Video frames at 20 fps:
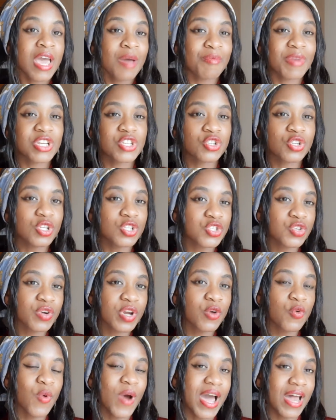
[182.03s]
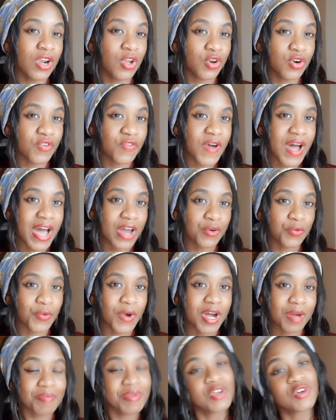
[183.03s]
But you also require a lot of hard
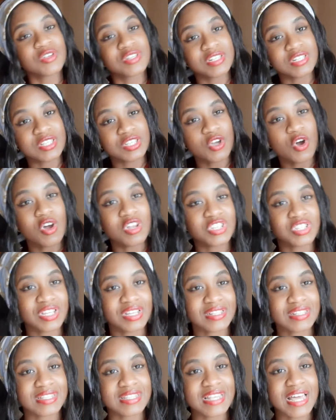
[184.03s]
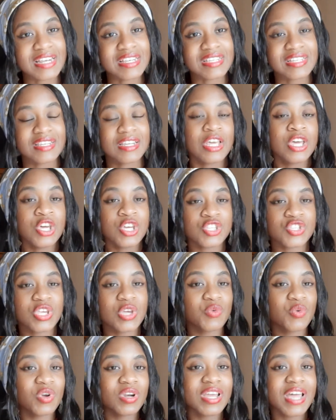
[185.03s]
work because it's conjunct Saturn. So
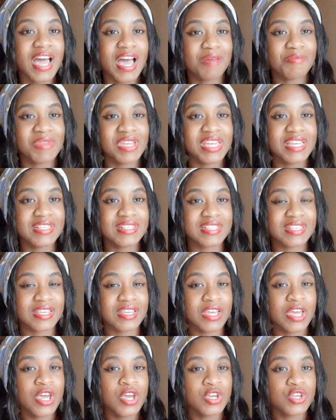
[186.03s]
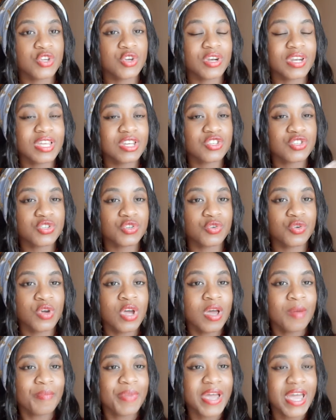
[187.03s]
it won't come easy. You need to
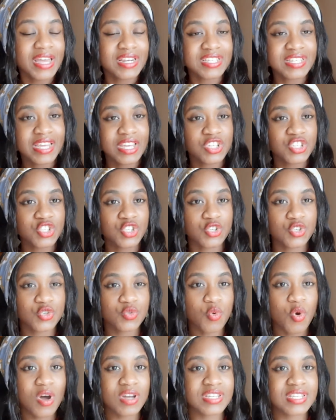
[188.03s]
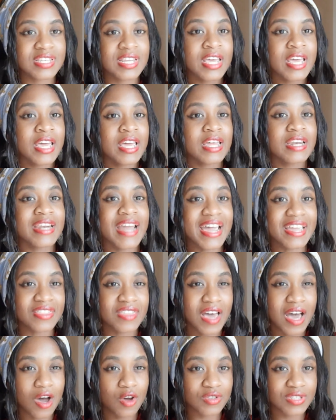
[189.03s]
pay attention to what ninth
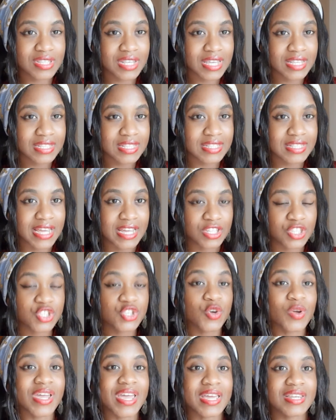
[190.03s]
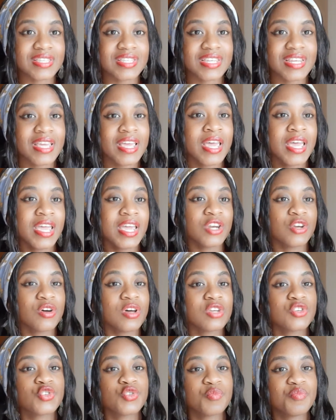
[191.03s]
house insights you're getting in
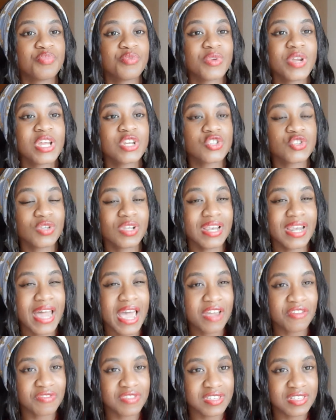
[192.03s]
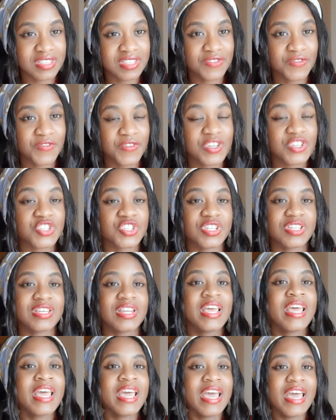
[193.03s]
order to bring to life this vision
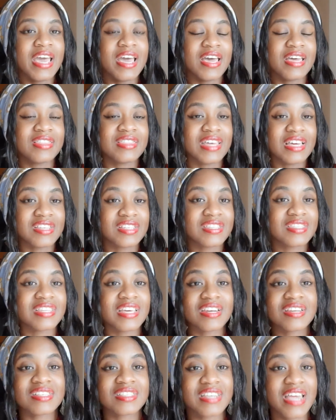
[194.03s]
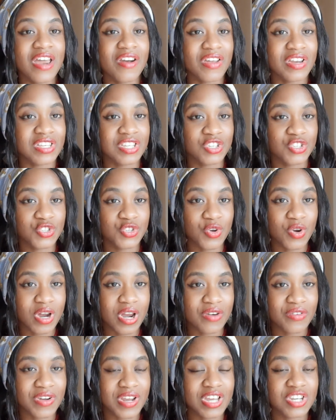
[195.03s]
that is directed to your
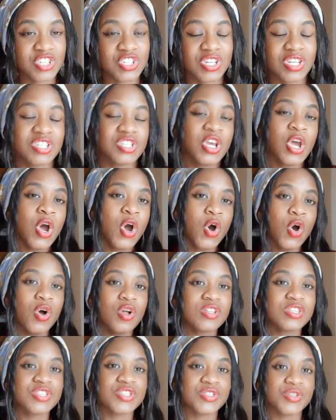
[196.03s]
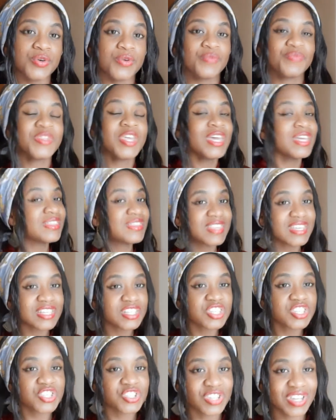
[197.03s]
career change. Also,
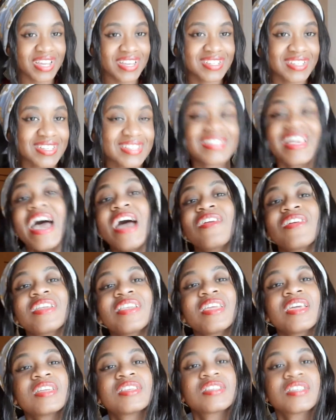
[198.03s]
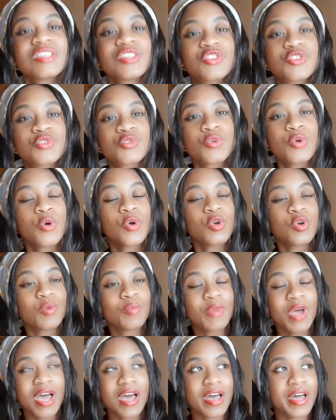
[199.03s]
these changes are related to
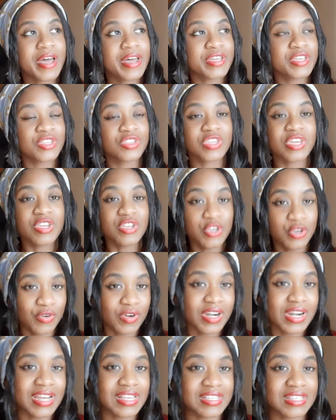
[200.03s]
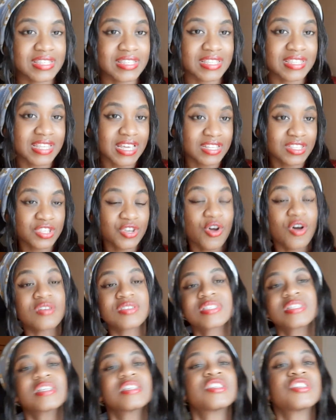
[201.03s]
the Uranus that's
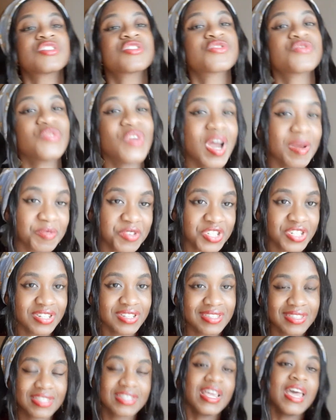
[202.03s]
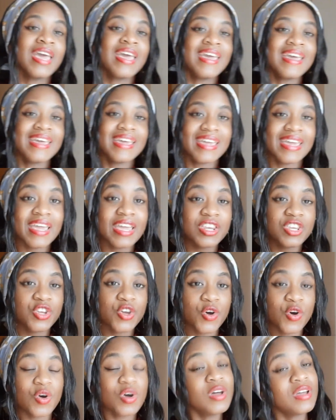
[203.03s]
causing disruptions in
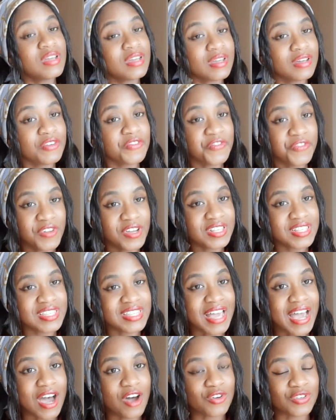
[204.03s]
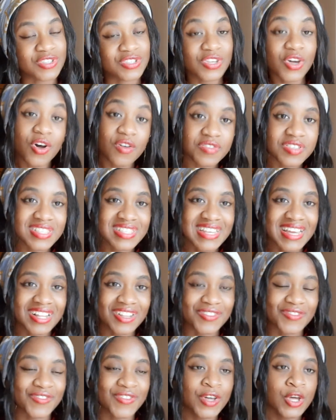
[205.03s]
your first house of
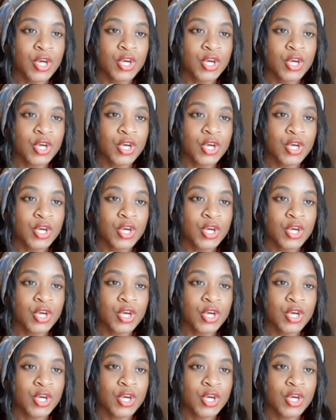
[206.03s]
self.